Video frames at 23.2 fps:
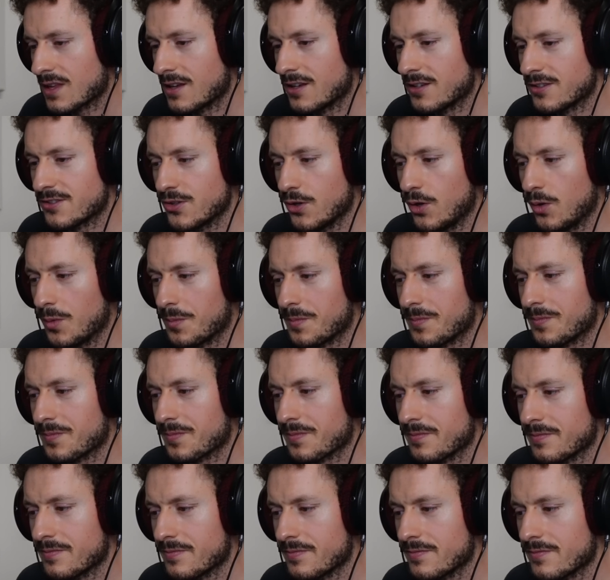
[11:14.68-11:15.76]
So
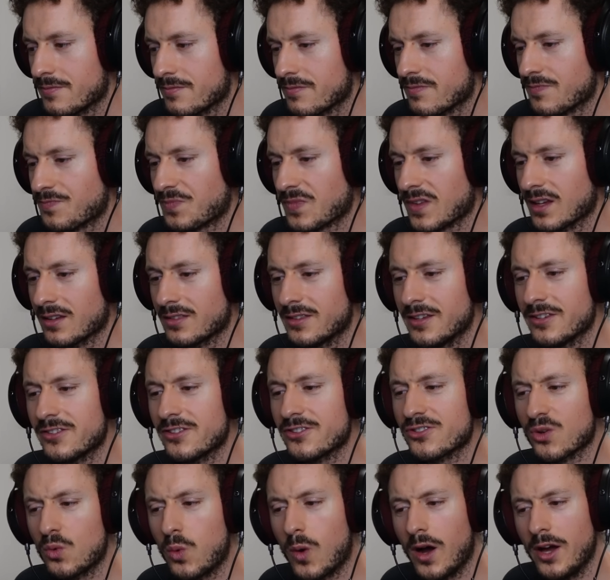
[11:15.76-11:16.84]
this
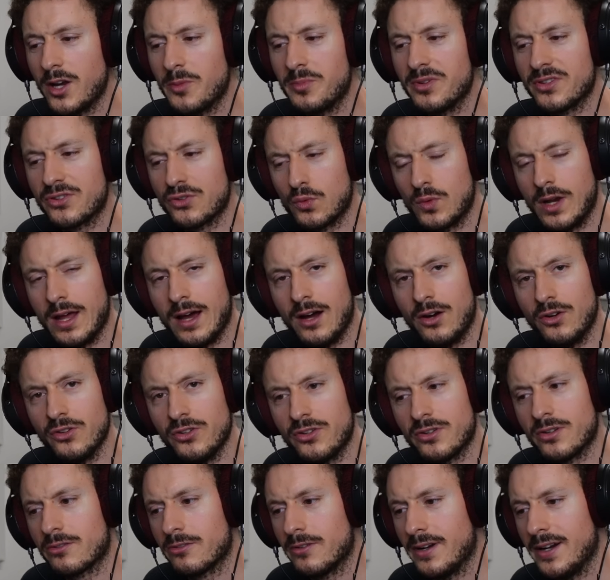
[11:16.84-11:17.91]
is quite a bit too
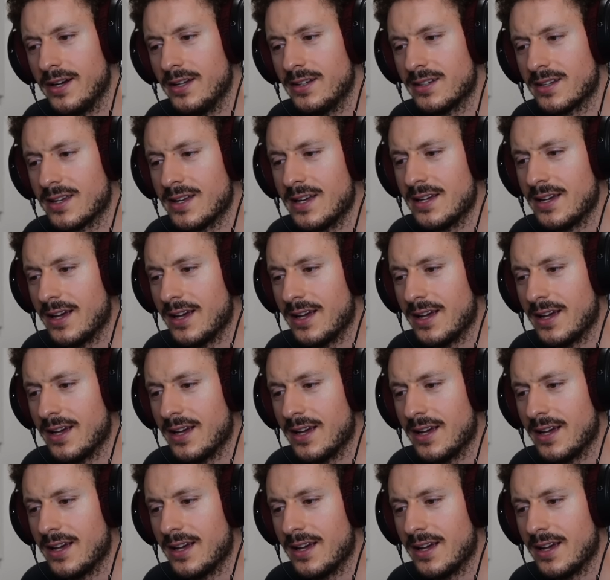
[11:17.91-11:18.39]
loud, right?